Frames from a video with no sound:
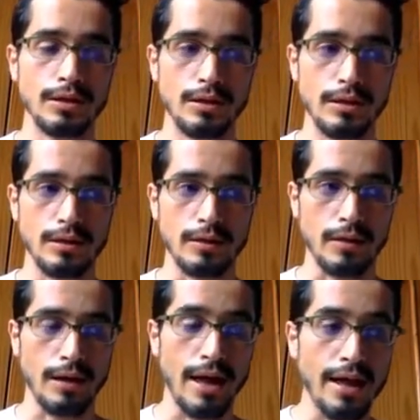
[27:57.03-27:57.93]

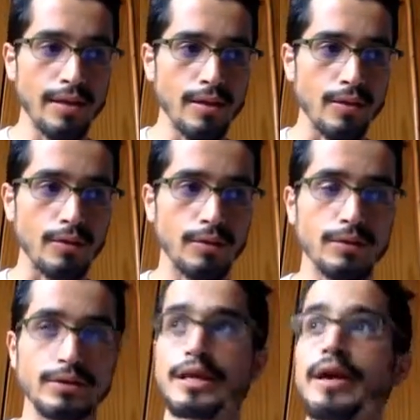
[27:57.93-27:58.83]
handle
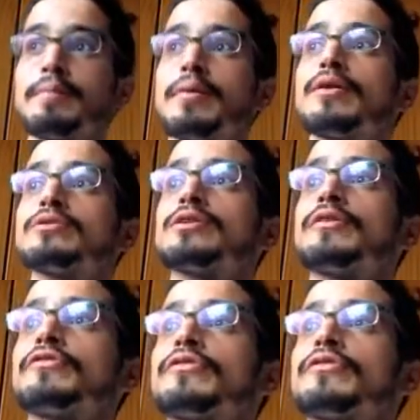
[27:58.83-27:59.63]
the amount of